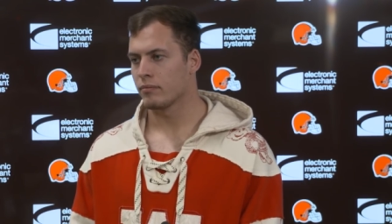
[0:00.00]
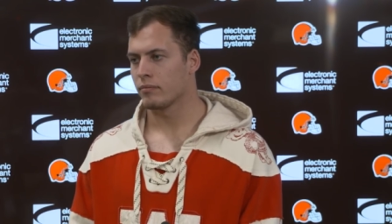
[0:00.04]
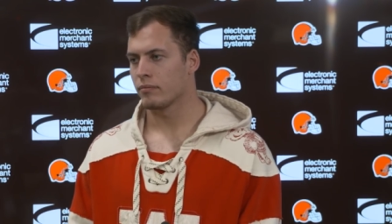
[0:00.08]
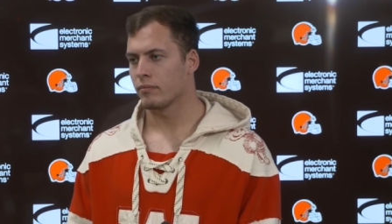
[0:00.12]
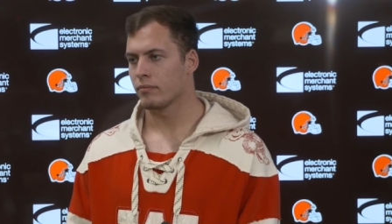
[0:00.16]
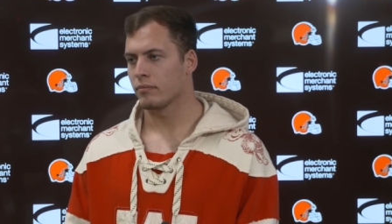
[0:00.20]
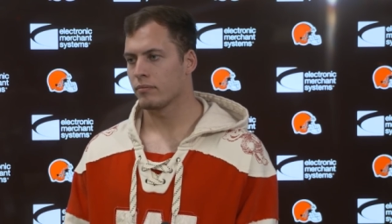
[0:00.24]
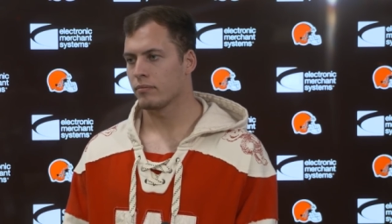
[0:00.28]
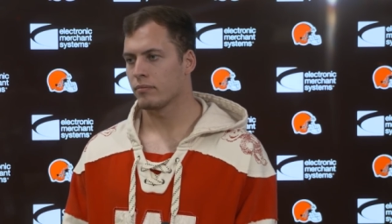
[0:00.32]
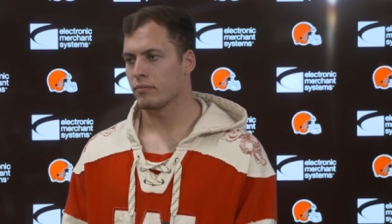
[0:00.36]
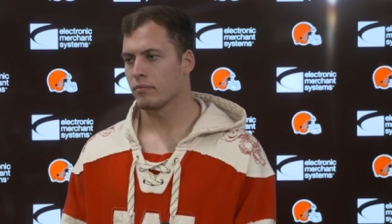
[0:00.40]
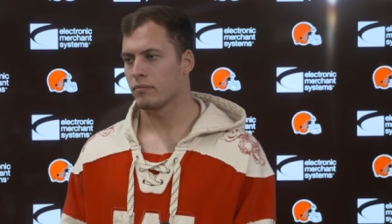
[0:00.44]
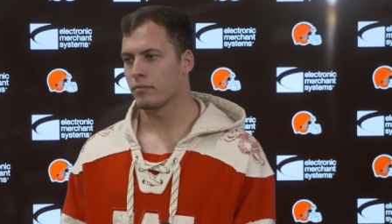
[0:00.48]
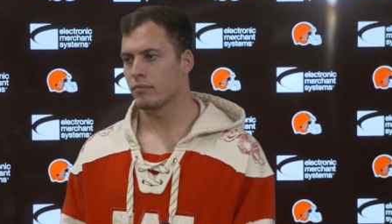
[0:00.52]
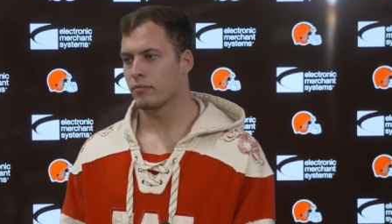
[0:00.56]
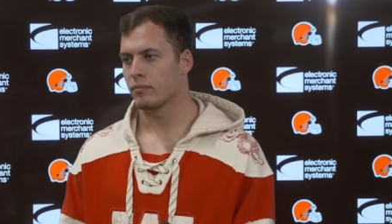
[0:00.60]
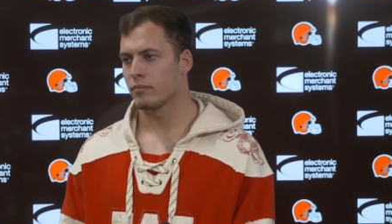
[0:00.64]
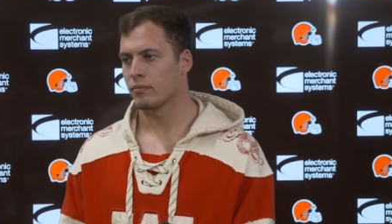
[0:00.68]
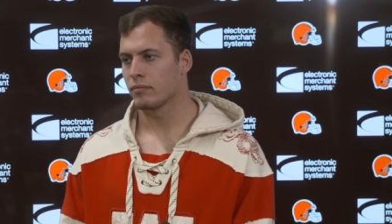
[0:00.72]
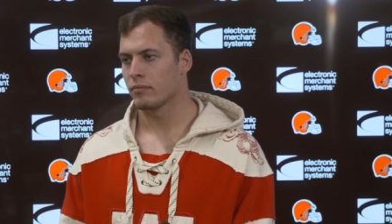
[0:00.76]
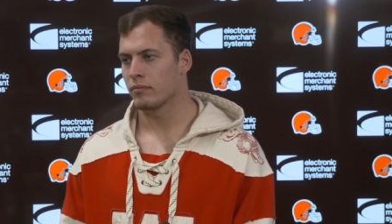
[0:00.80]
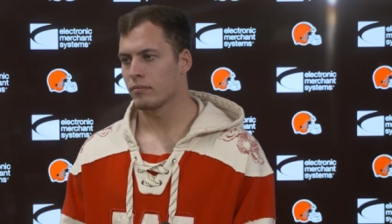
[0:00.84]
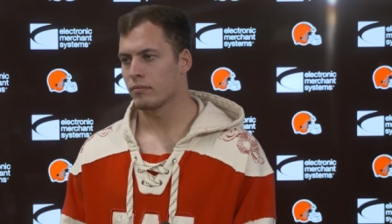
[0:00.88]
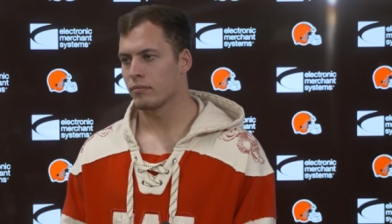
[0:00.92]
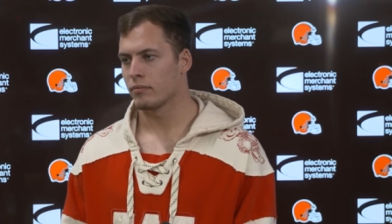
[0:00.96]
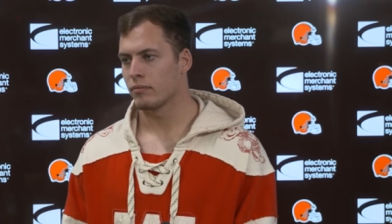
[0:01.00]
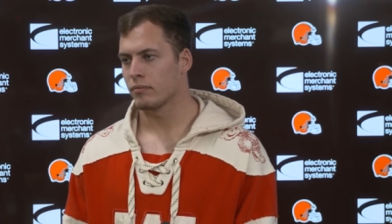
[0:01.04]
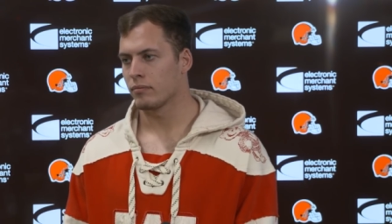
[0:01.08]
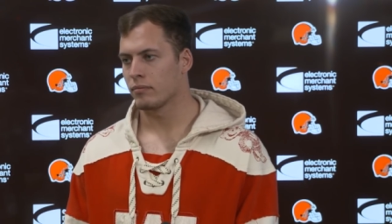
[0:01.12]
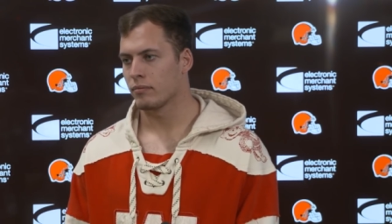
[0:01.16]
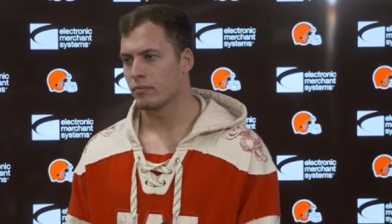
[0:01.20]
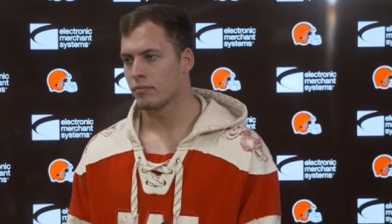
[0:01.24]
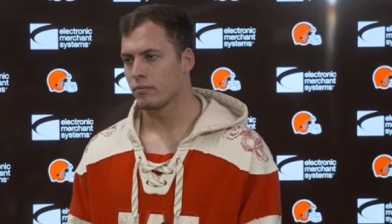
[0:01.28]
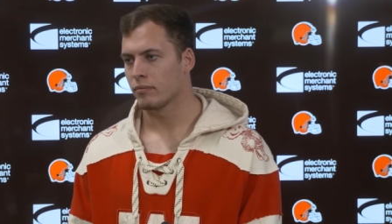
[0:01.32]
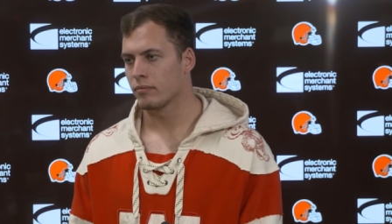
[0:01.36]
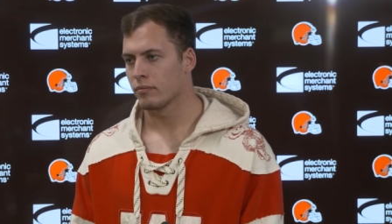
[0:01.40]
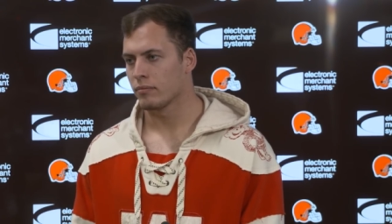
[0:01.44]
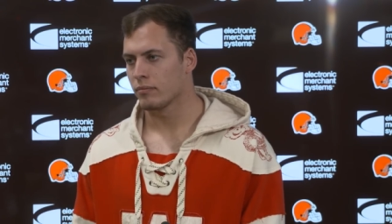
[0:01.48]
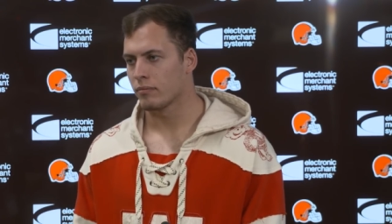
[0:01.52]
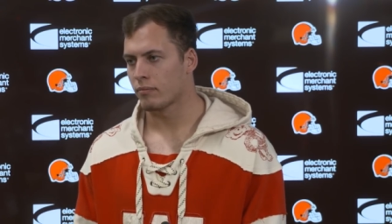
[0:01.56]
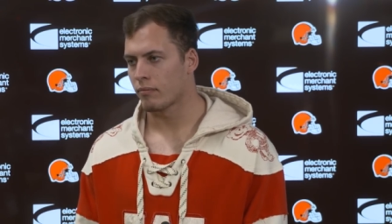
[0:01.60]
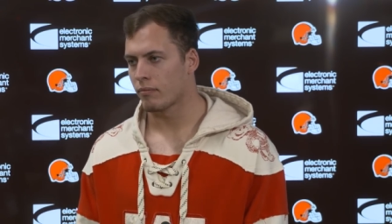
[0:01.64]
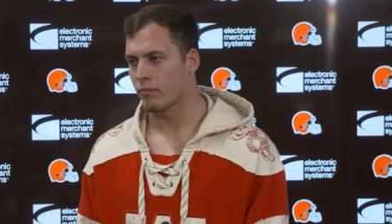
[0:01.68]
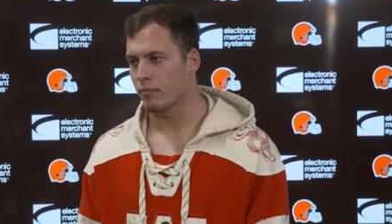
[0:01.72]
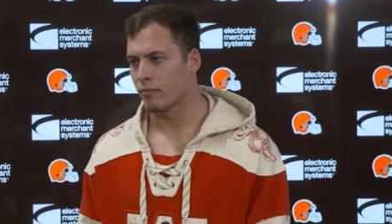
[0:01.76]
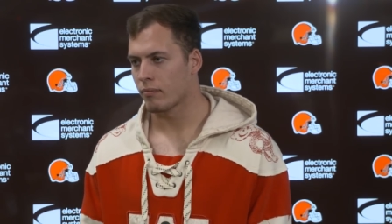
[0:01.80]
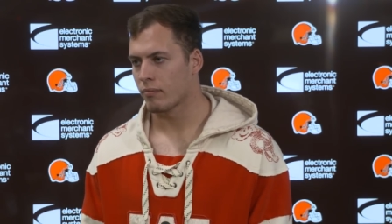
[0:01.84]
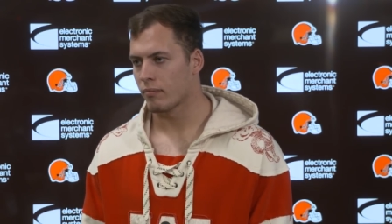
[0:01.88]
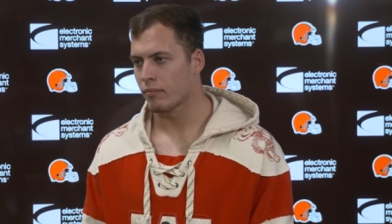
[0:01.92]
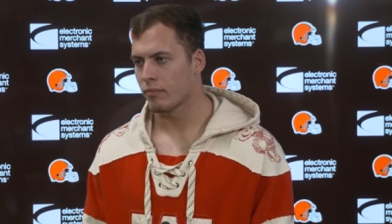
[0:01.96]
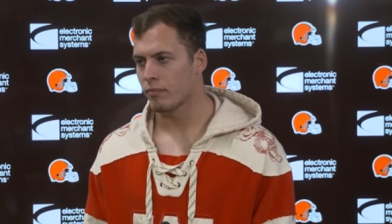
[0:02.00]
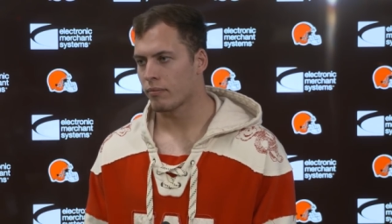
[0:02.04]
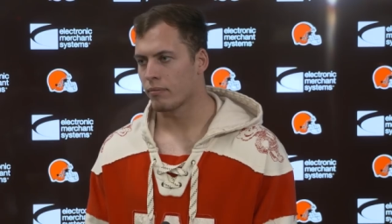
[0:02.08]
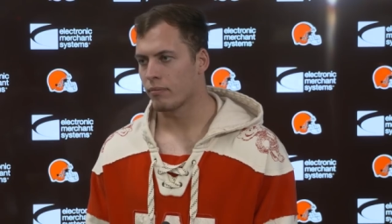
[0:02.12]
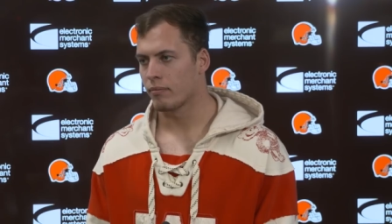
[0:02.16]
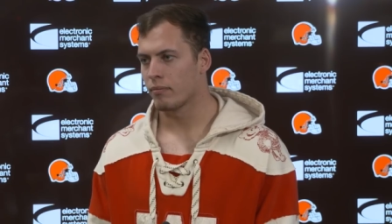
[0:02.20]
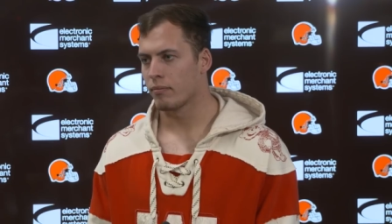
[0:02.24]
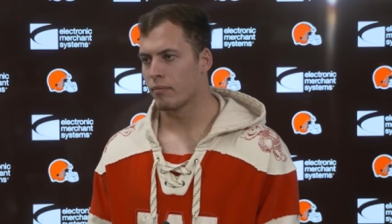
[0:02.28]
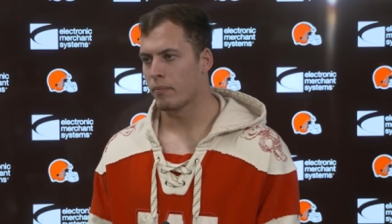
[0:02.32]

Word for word: a winning record here for the first time in a month.